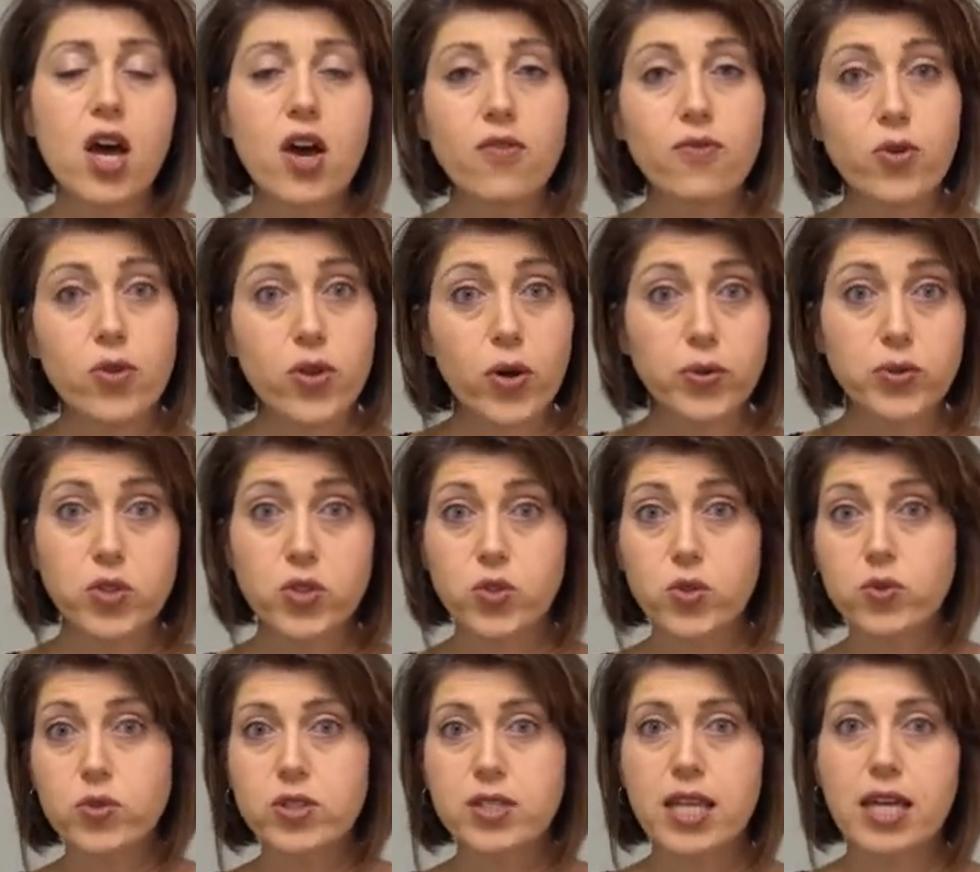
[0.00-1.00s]
For those
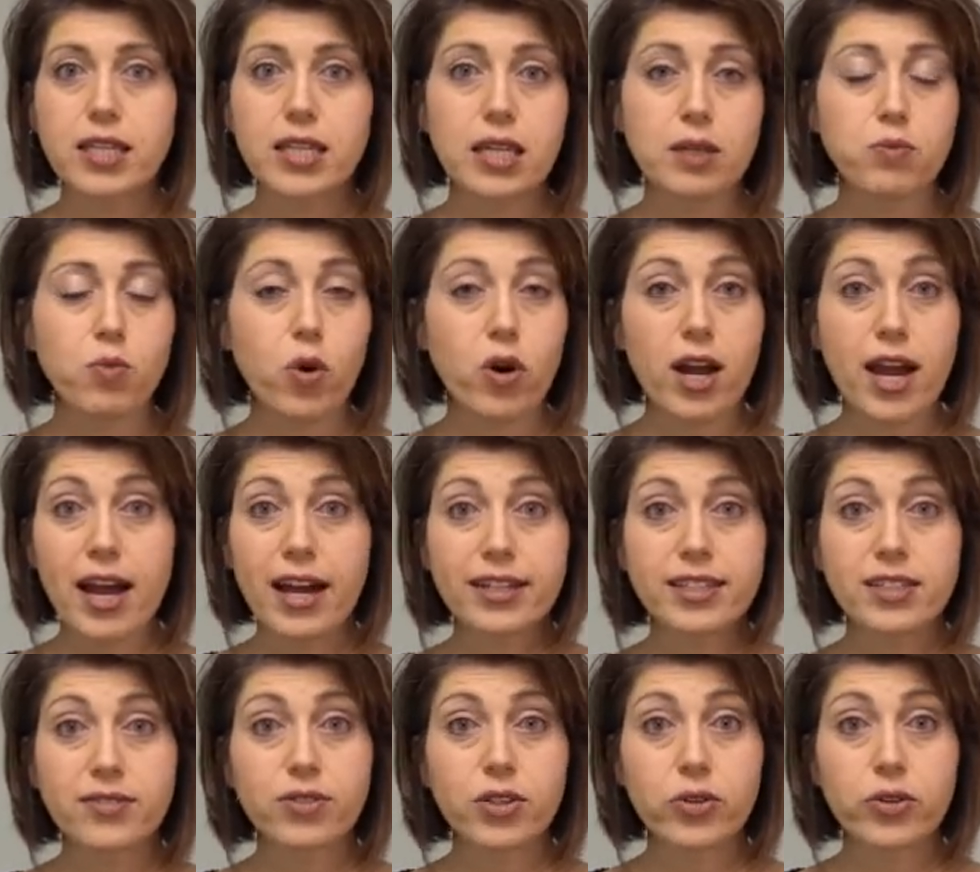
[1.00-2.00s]
students that need more
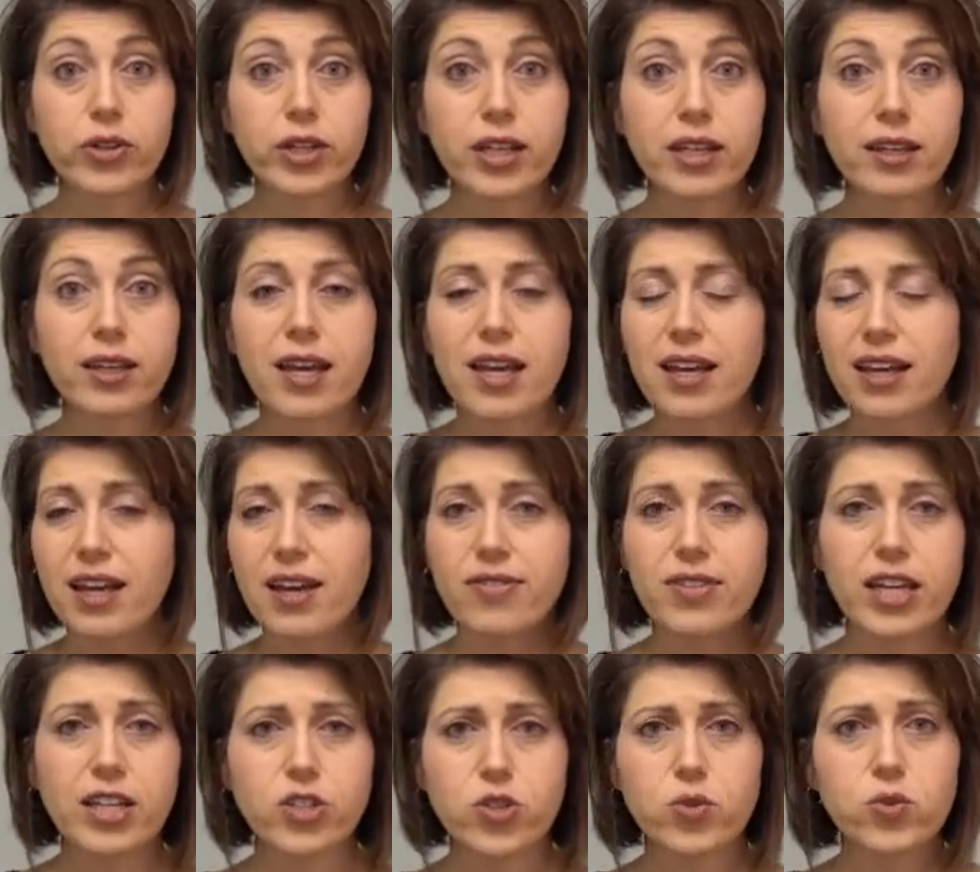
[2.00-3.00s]
active learning, can
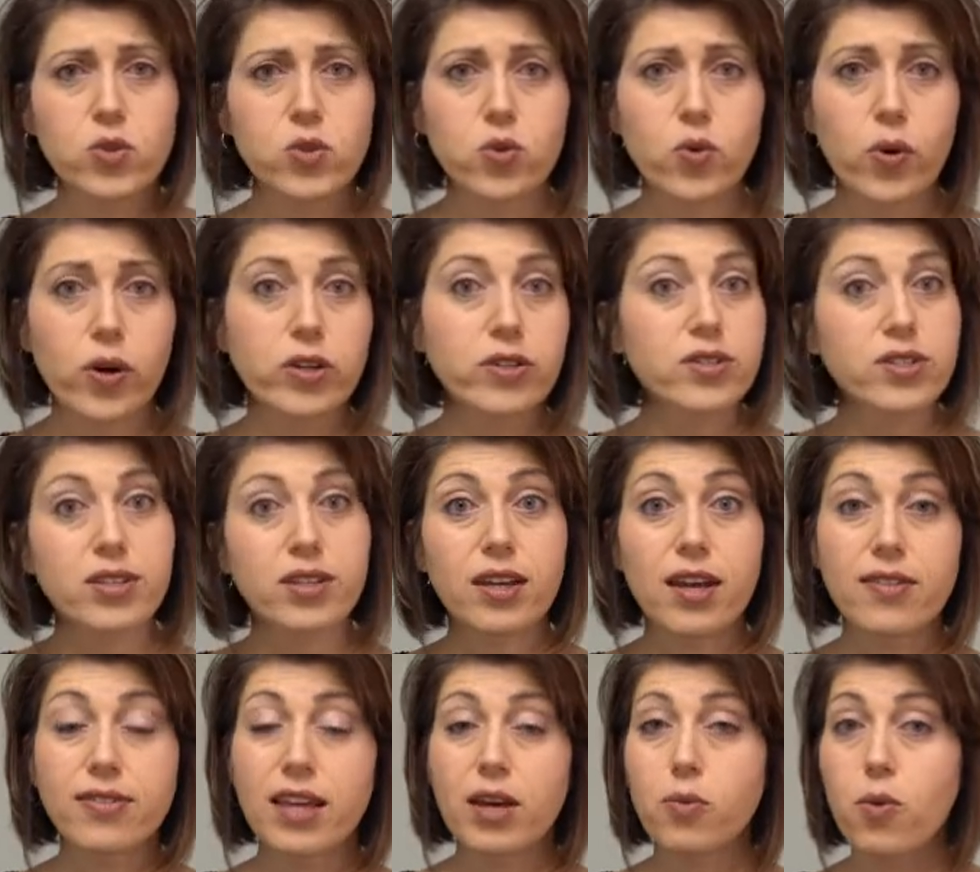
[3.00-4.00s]
they do sorts?
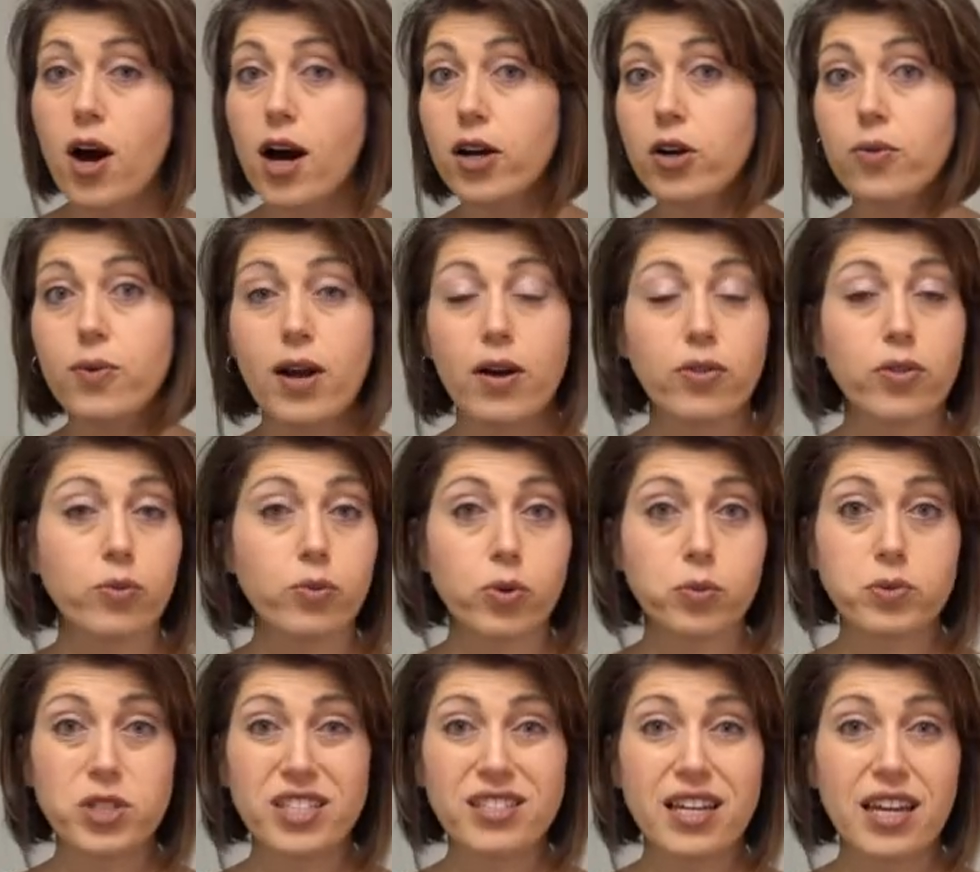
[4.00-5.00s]
Can they walk around the
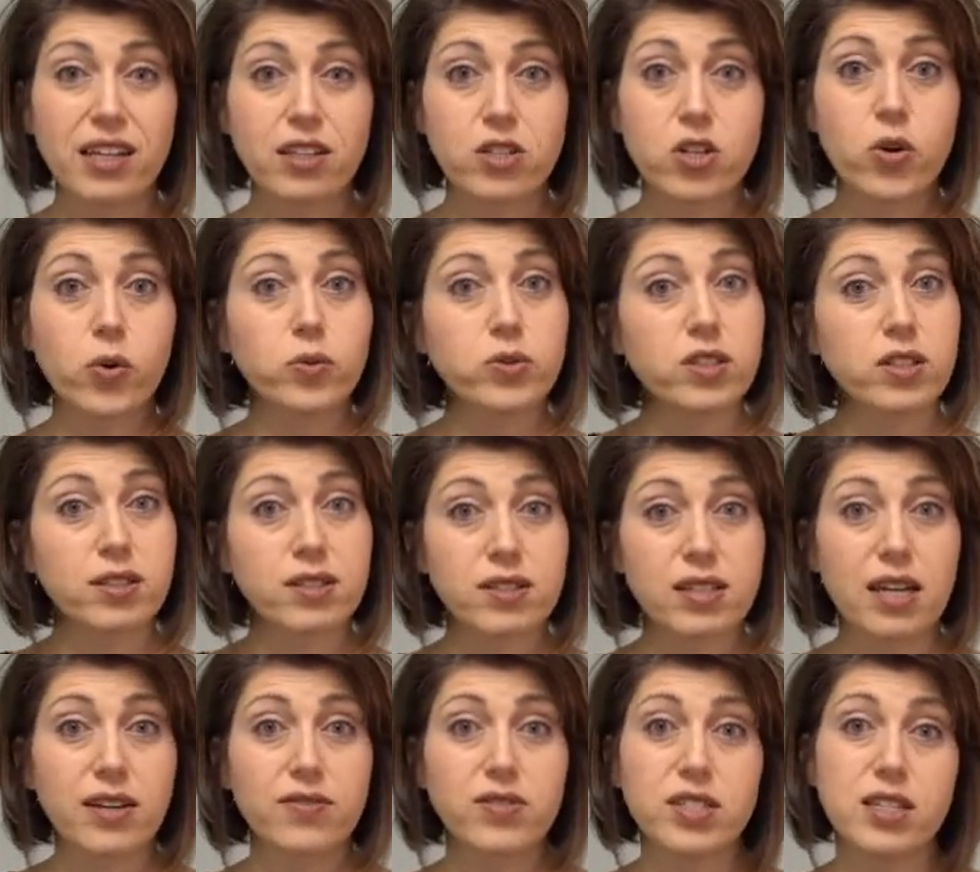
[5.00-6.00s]
room to take notes
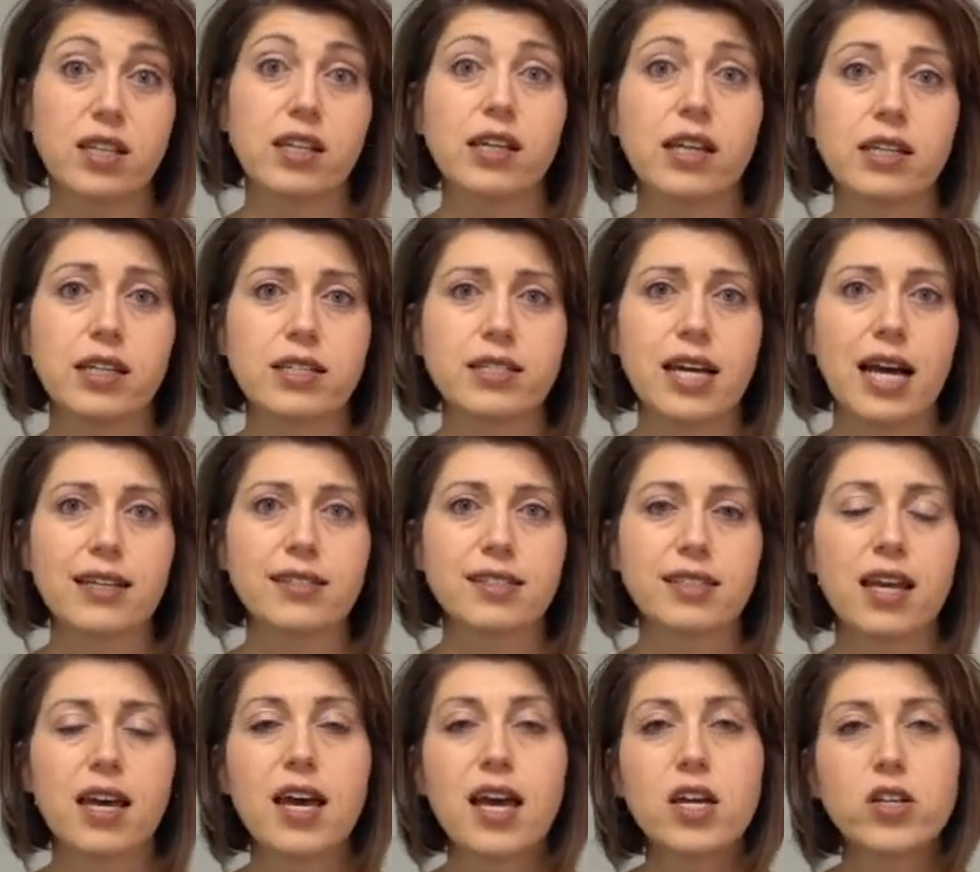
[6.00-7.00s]
instead of sitting at a
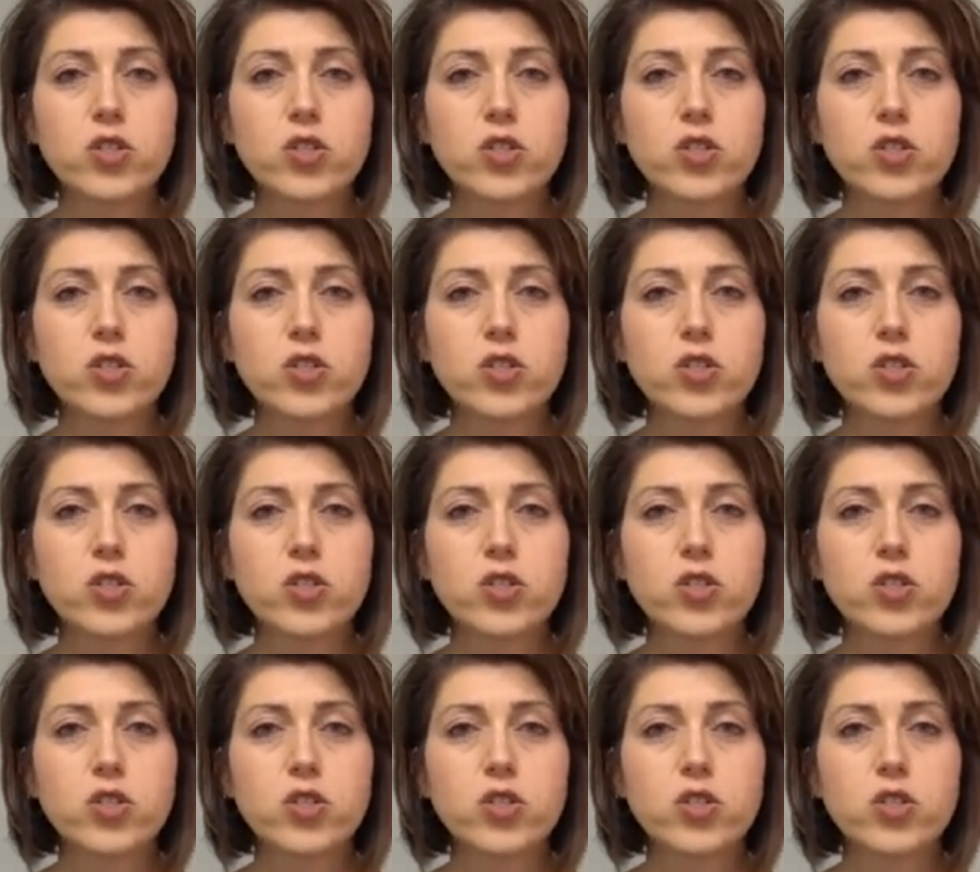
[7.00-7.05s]
desk?